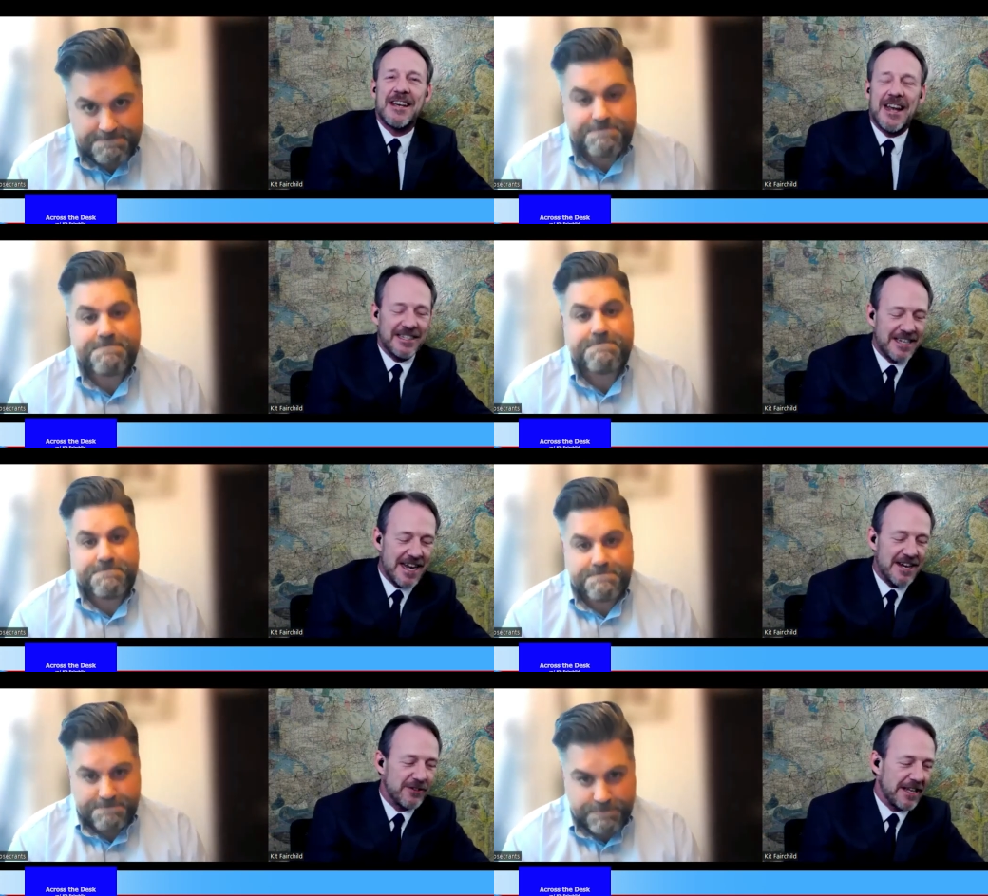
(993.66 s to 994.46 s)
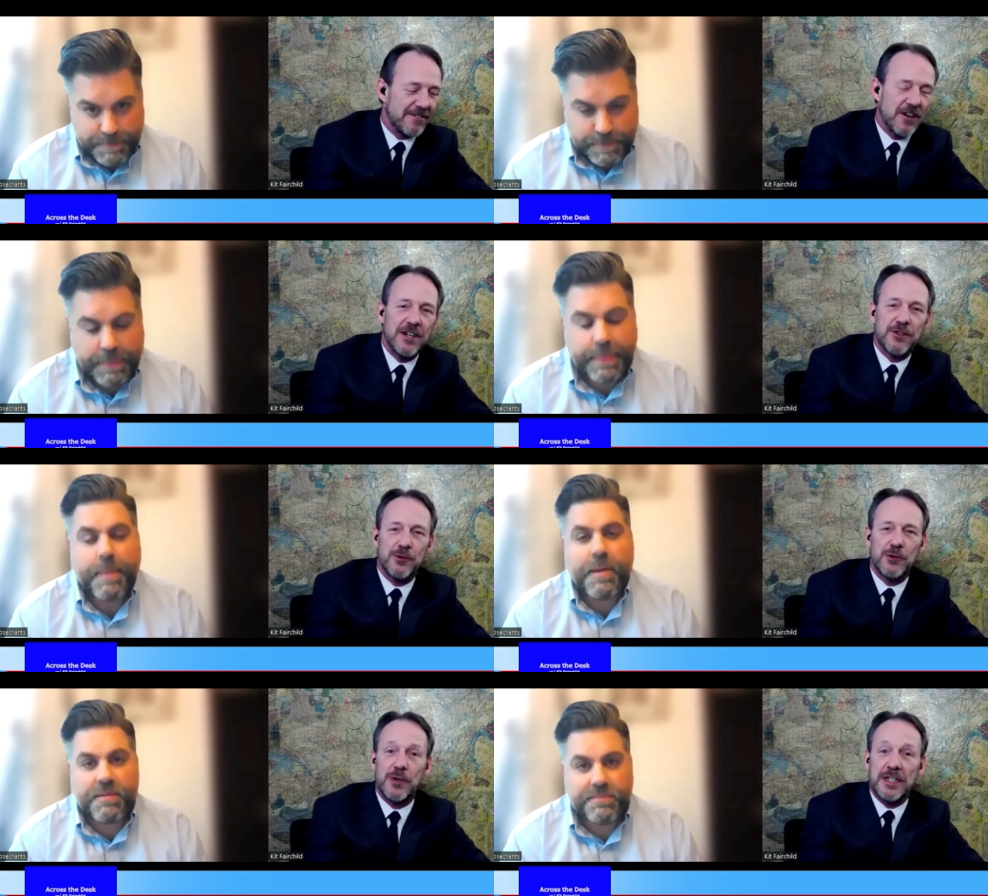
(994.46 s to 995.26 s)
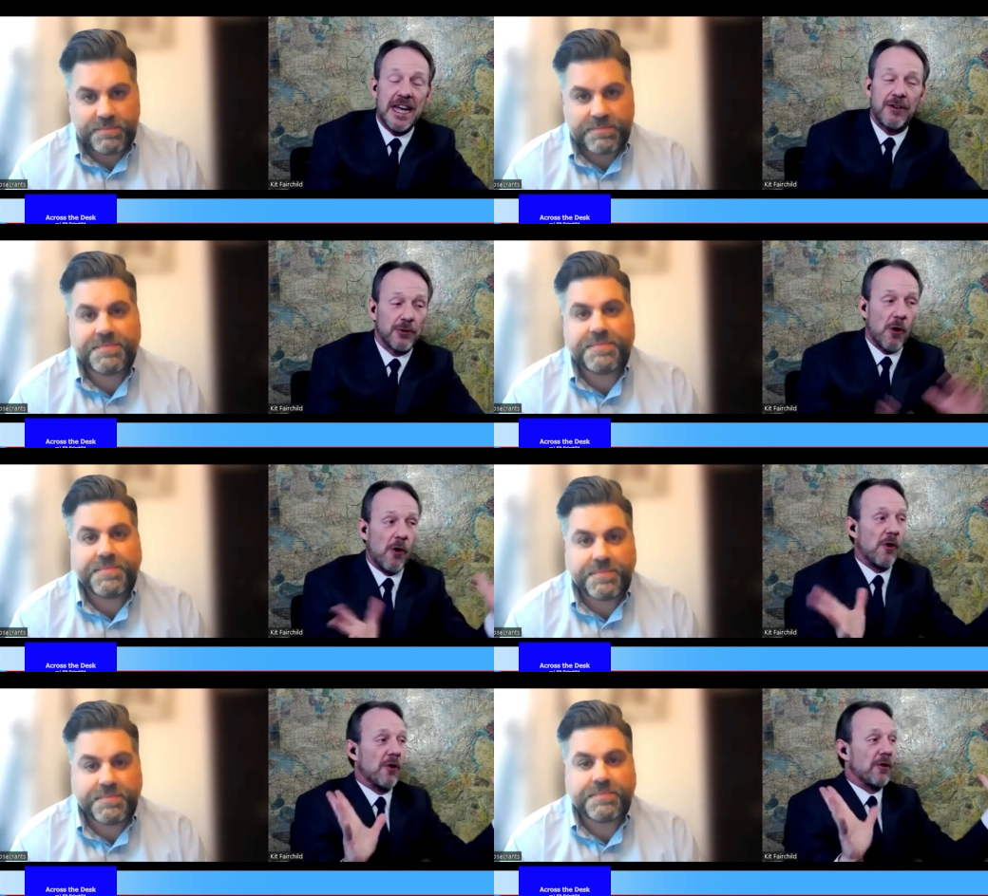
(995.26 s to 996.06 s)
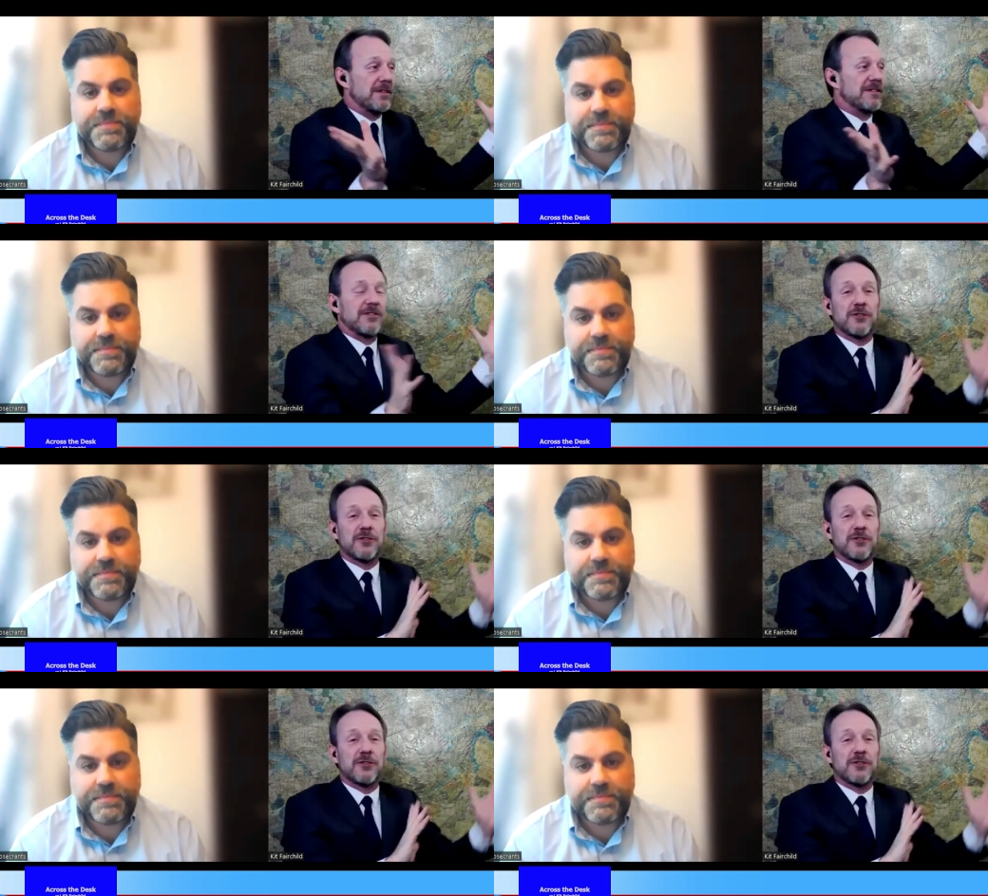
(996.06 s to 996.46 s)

Speaker 1: And now they've gone through, and now they're all.